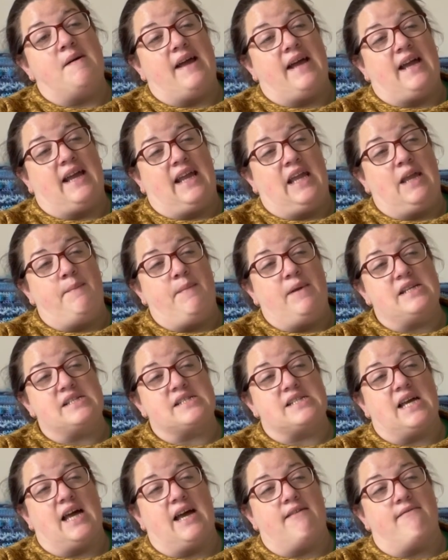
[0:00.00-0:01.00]
Aiming
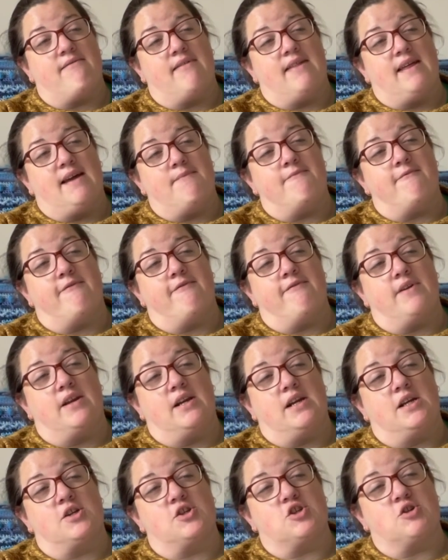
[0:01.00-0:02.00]
to have them
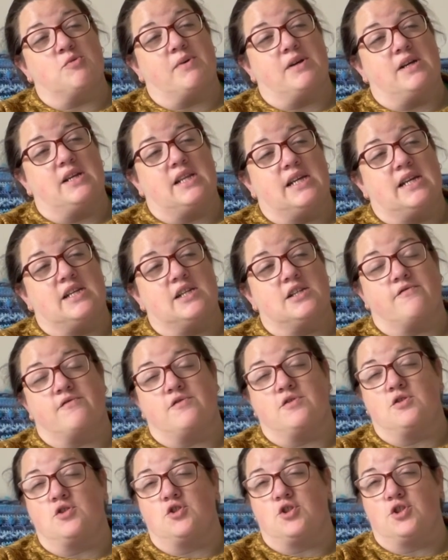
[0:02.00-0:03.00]
finished by the end of
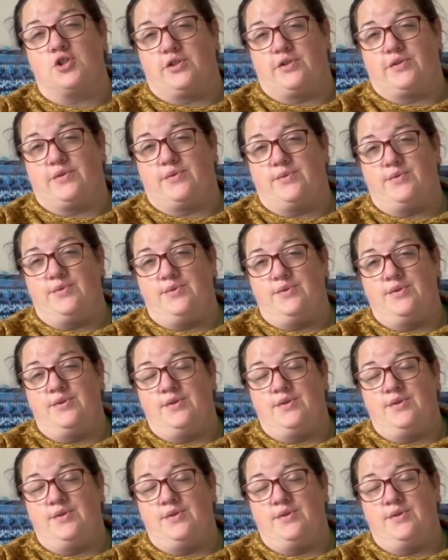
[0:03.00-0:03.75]
June,